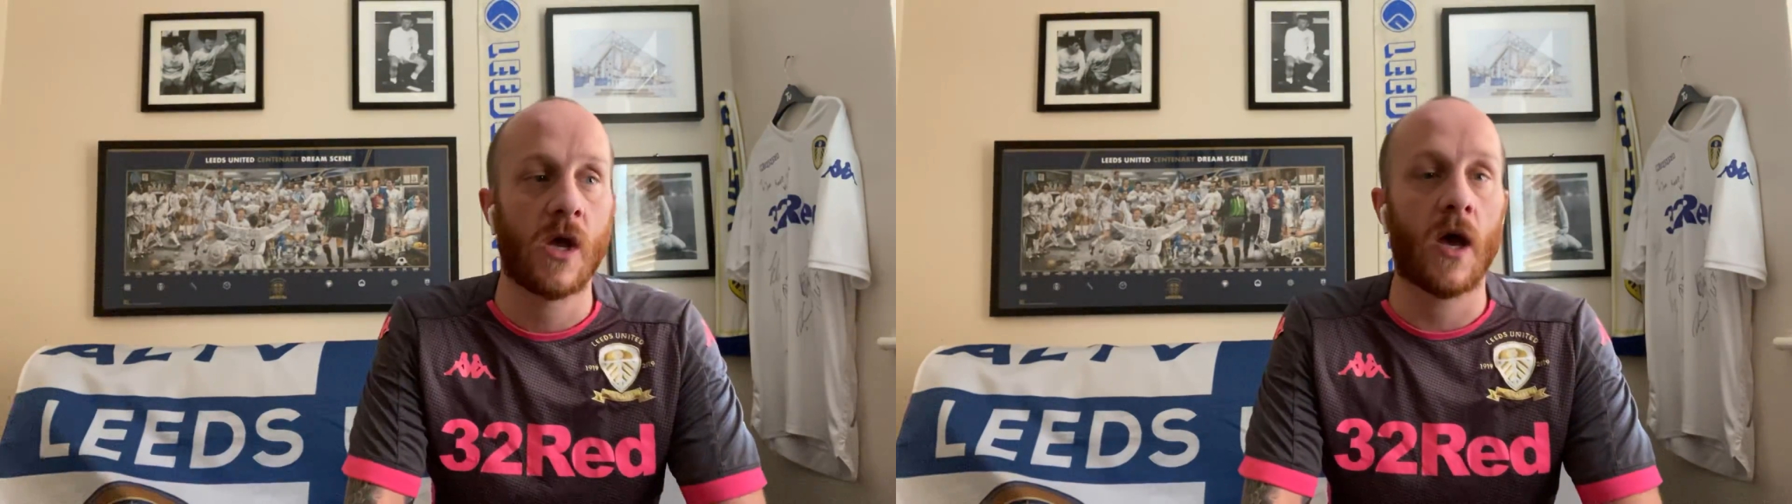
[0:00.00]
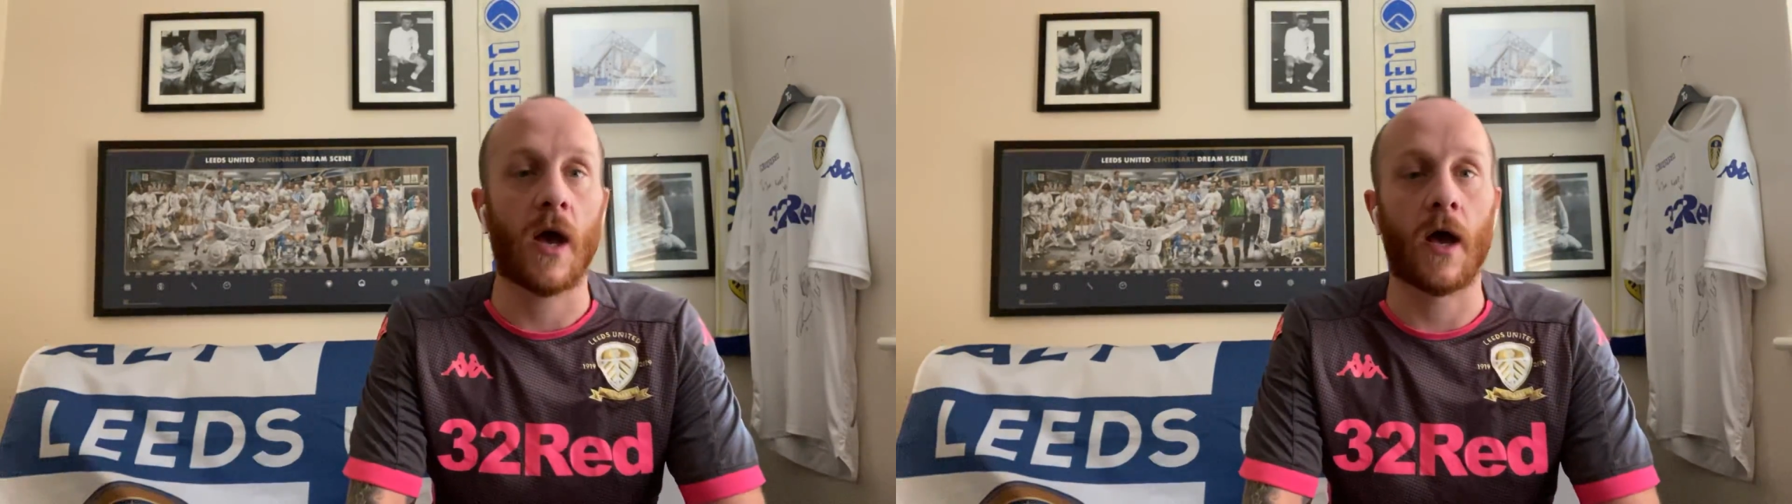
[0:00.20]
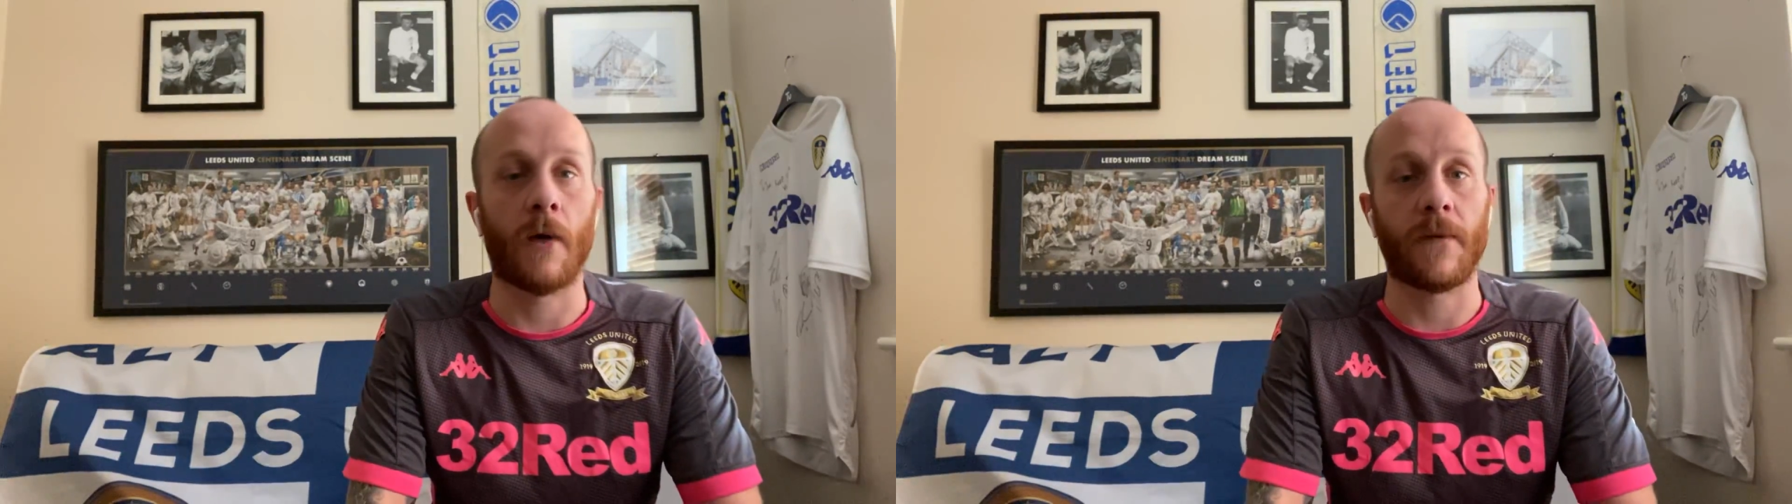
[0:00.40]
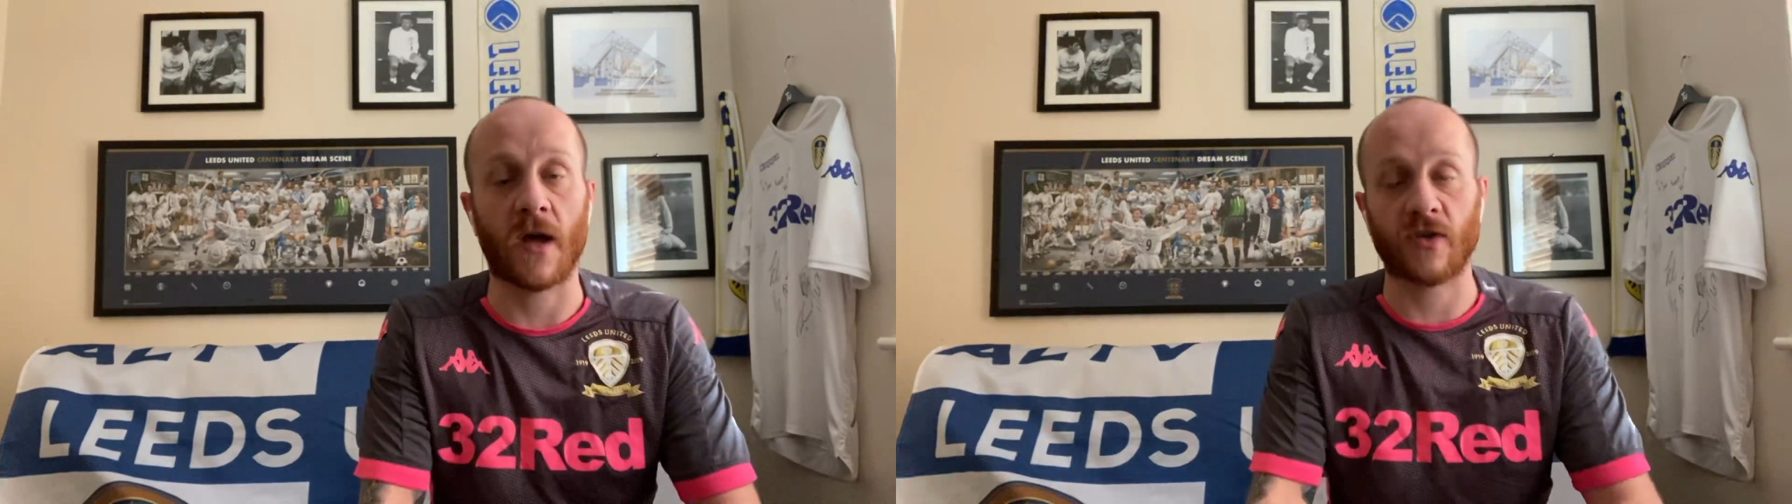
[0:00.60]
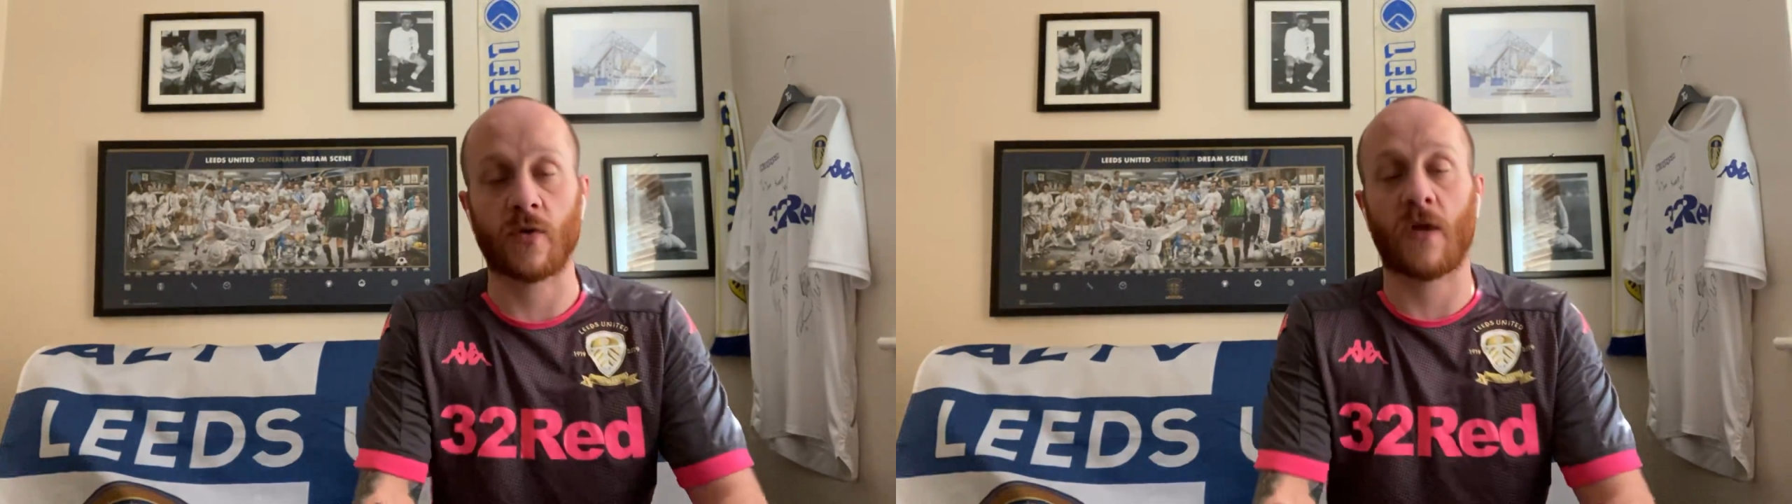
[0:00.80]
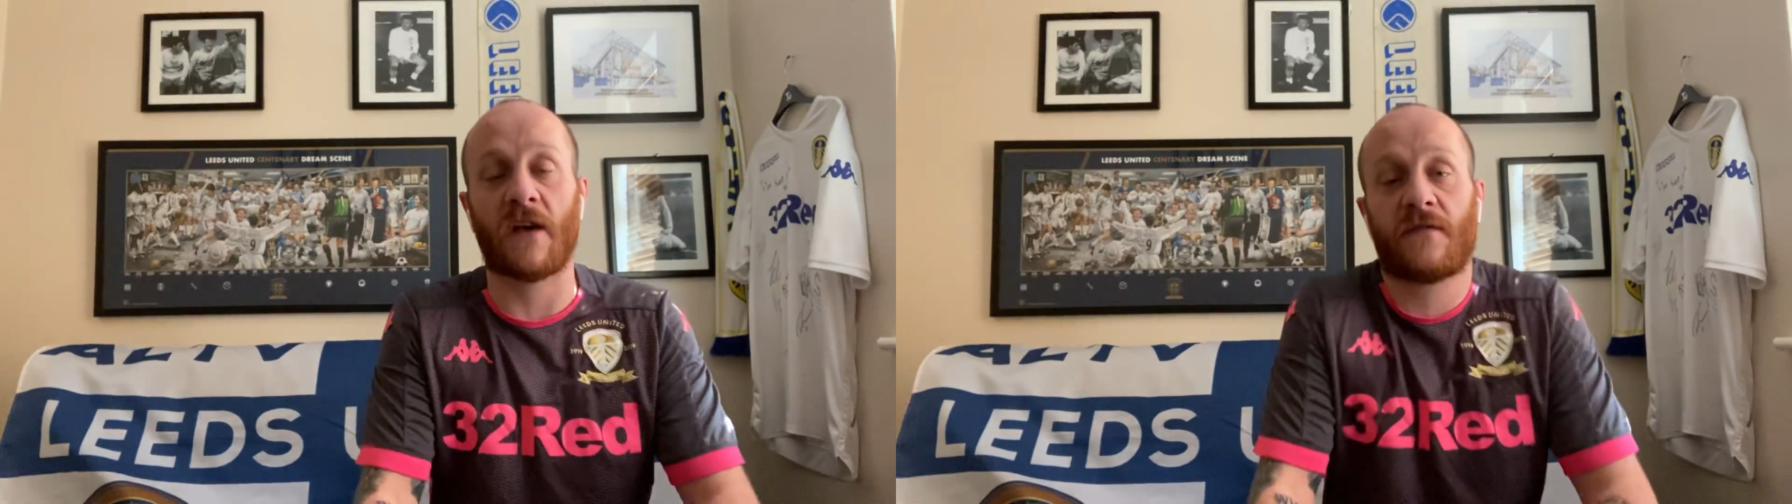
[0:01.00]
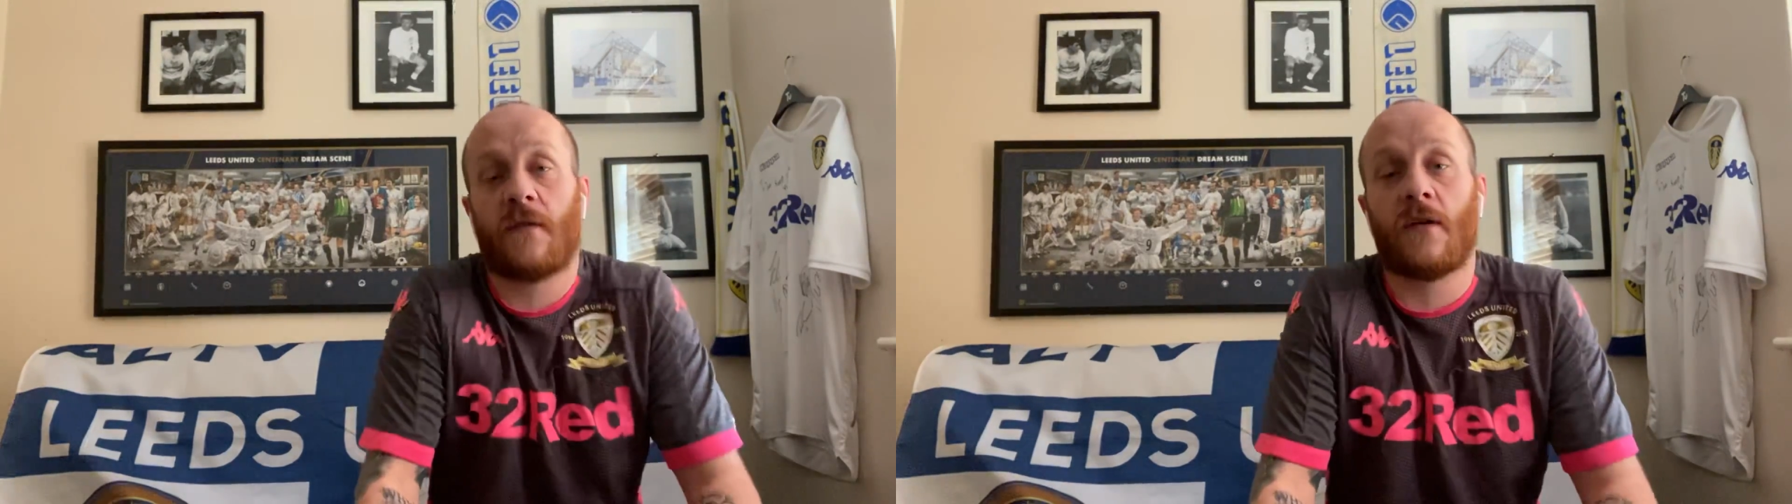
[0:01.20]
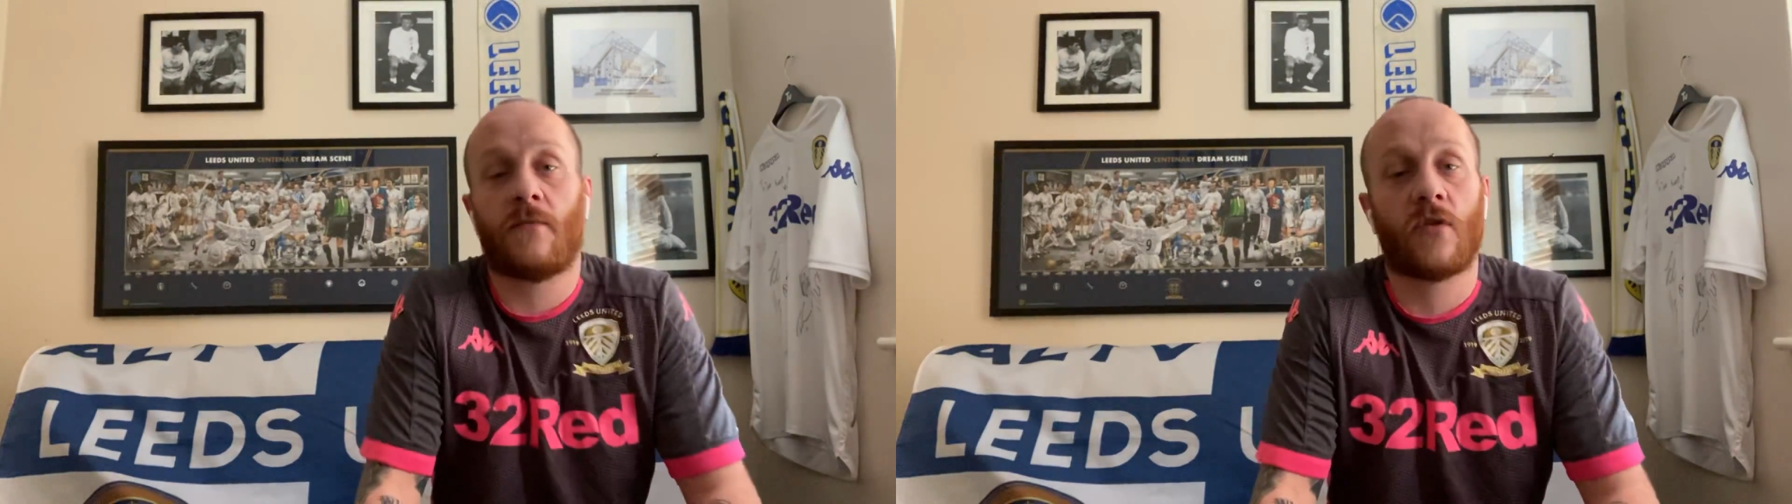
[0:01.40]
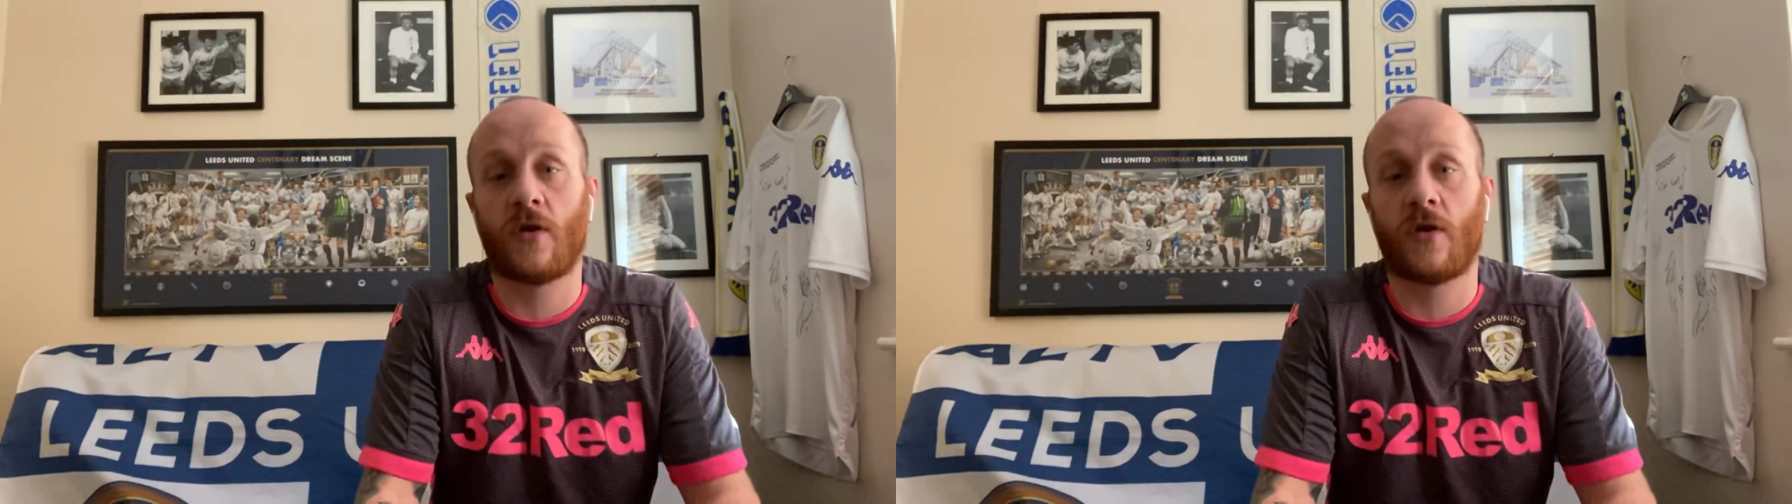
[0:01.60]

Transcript: Bielsa will have to,